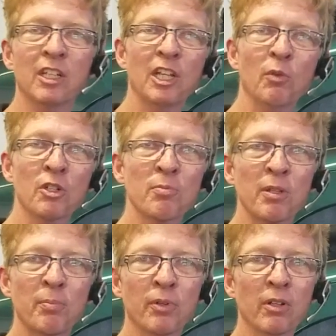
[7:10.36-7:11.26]
He wants me
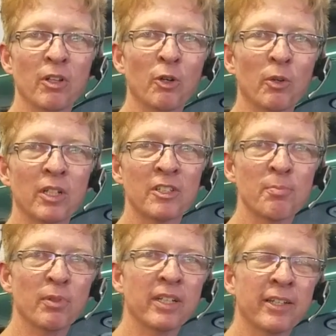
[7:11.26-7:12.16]
to put a lowering
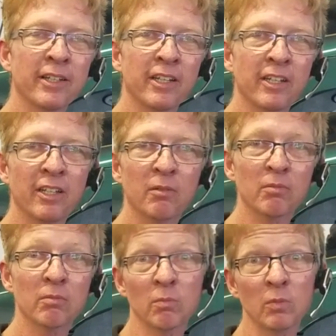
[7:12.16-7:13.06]
spring kit in it.
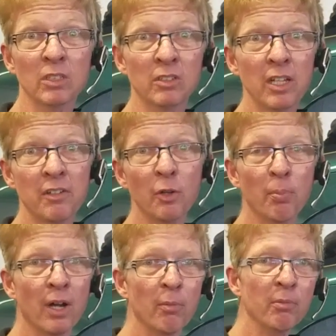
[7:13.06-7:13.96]
Hey, no
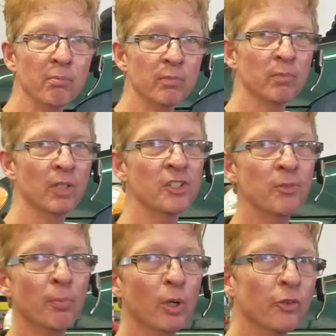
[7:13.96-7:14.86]
problem. Nuts
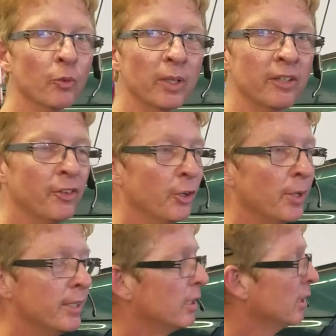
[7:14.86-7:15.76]
and bolts, we can do it.